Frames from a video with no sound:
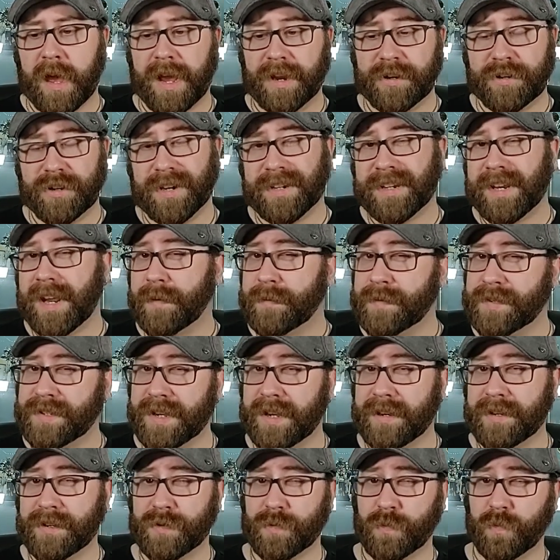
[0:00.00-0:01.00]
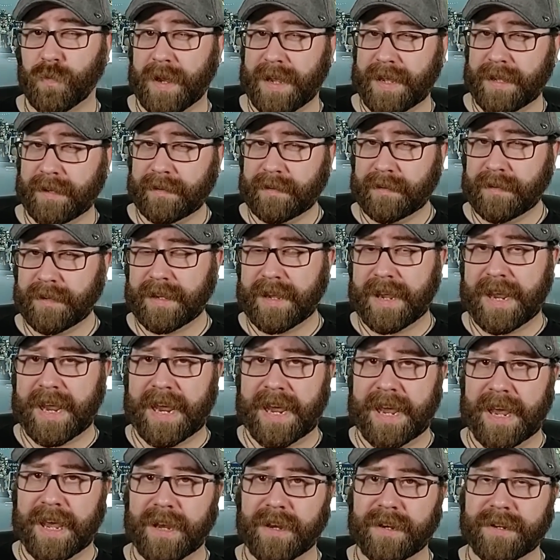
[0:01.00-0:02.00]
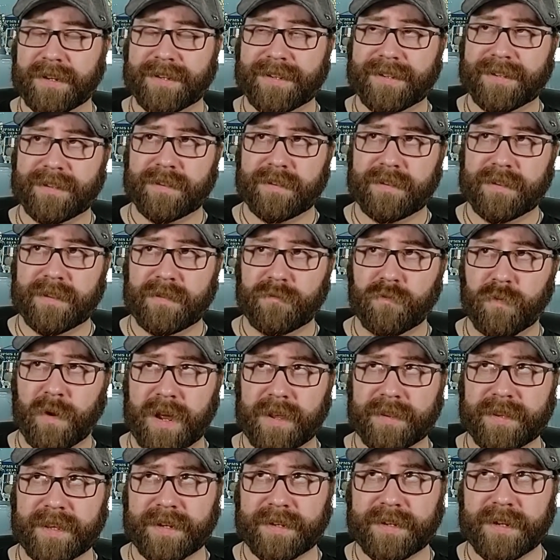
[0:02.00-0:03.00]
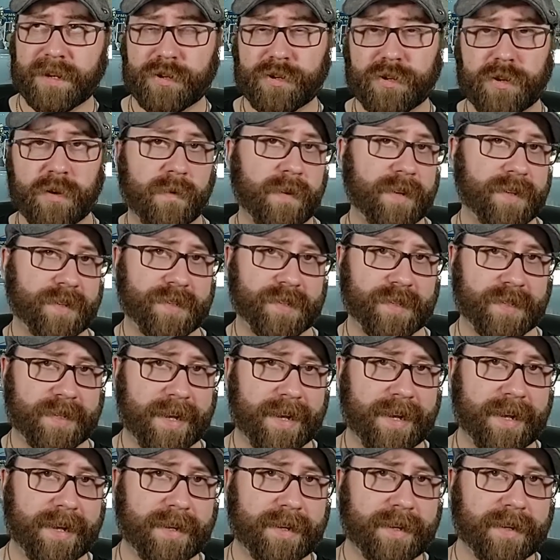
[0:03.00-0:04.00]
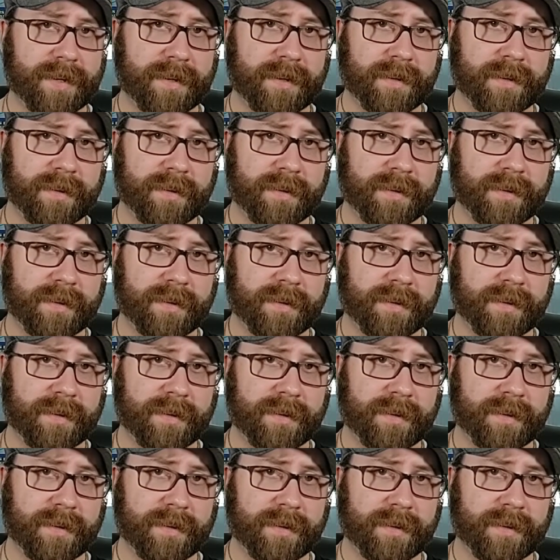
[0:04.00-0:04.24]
I checked Amazon as well, and while they did show in stock,